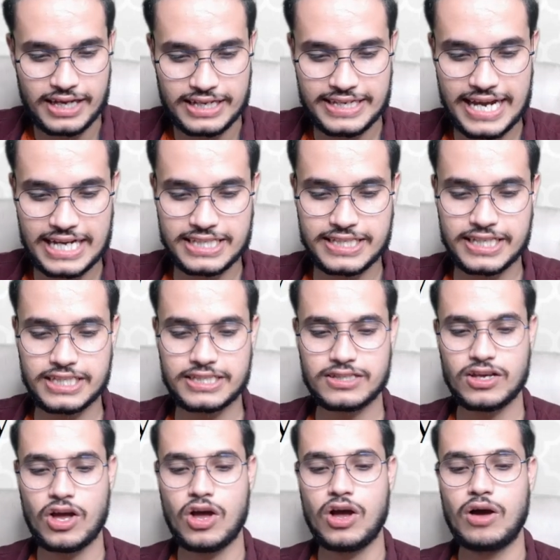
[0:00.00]
Next
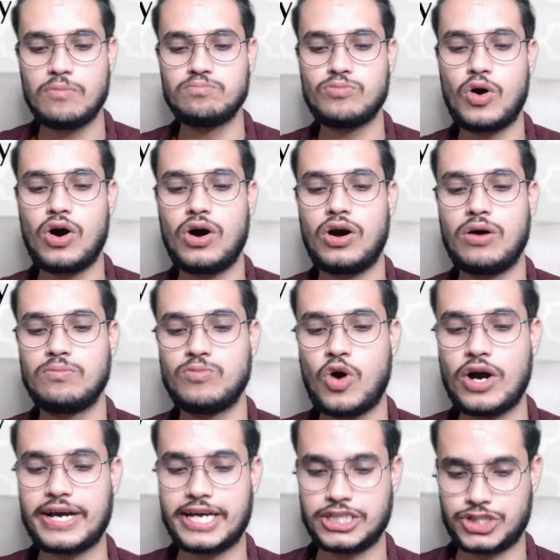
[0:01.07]
is
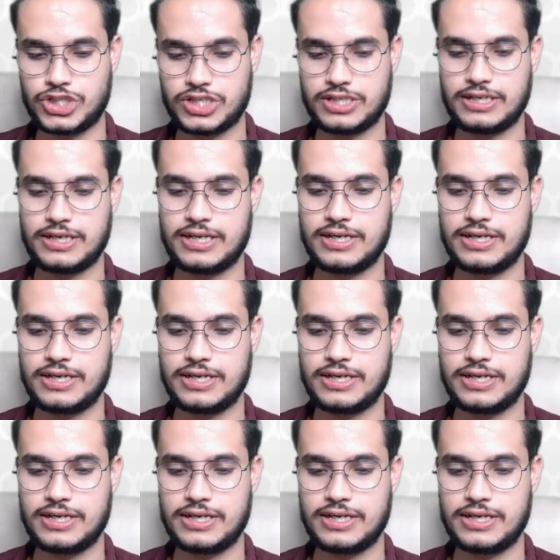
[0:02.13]
mortgage,